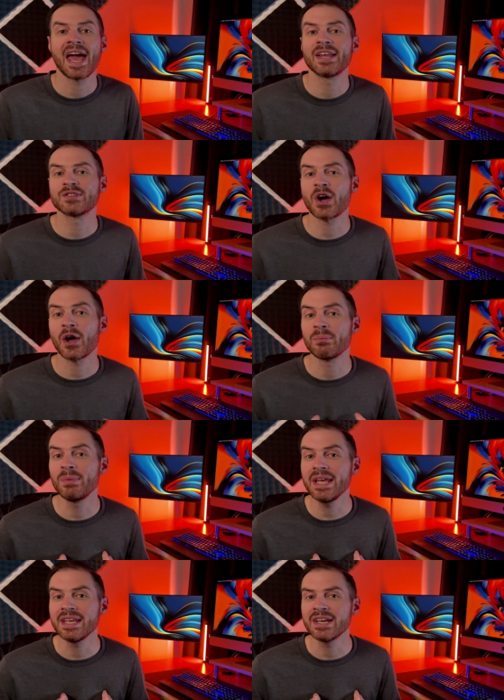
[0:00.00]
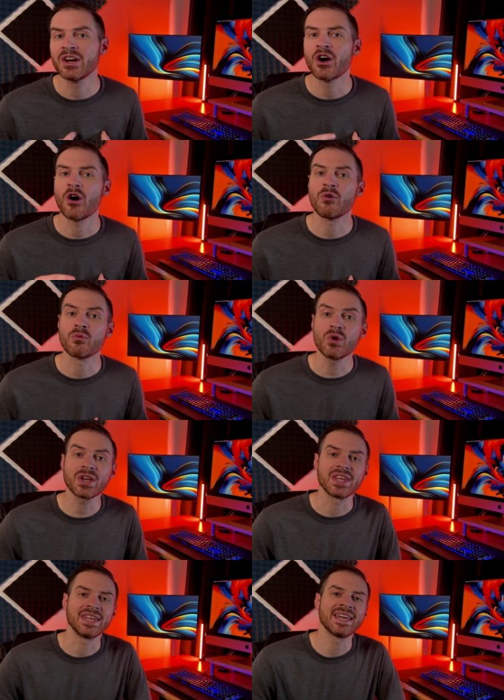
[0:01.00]
and taught me, a
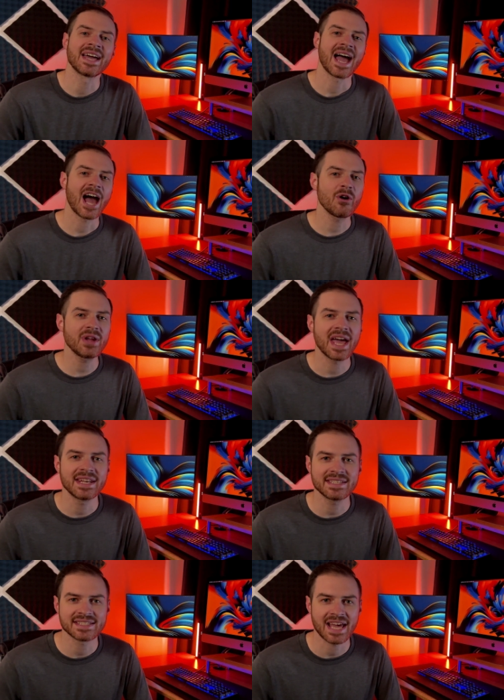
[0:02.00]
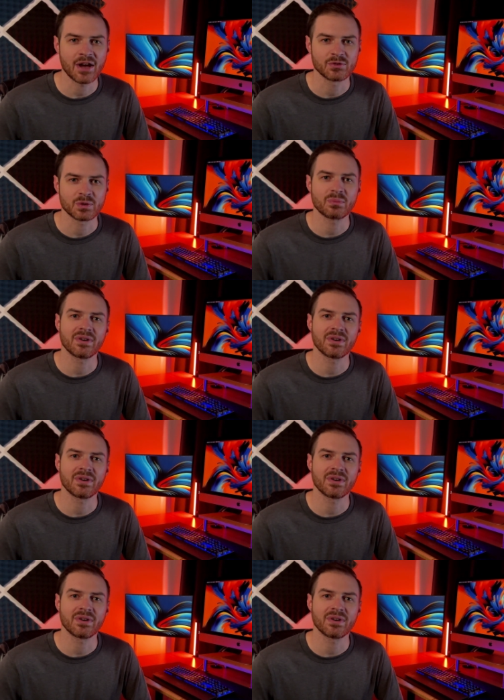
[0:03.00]
rookie, how to edit sound